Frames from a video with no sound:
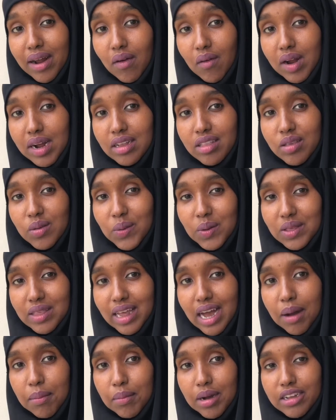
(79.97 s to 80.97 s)
rent was
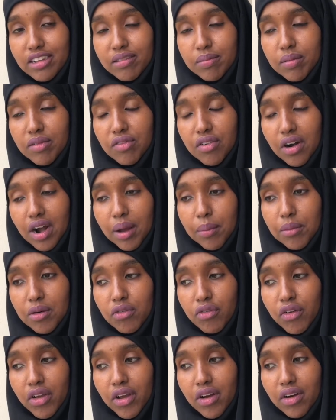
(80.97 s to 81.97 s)
that much before I
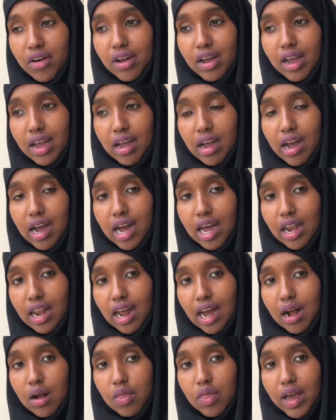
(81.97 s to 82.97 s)
moved here, and
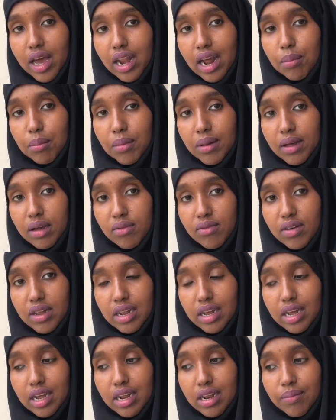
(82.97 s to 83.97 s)
now that I'm living
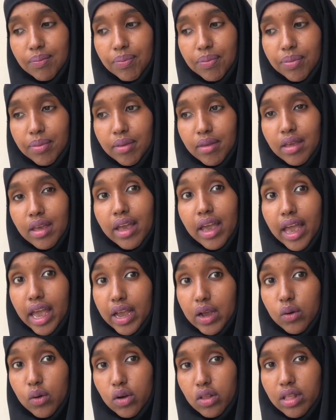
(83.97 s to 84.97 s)
in
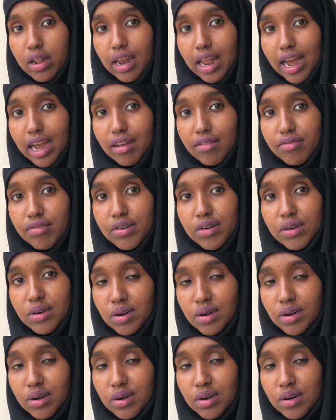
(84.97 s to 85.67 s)
a good life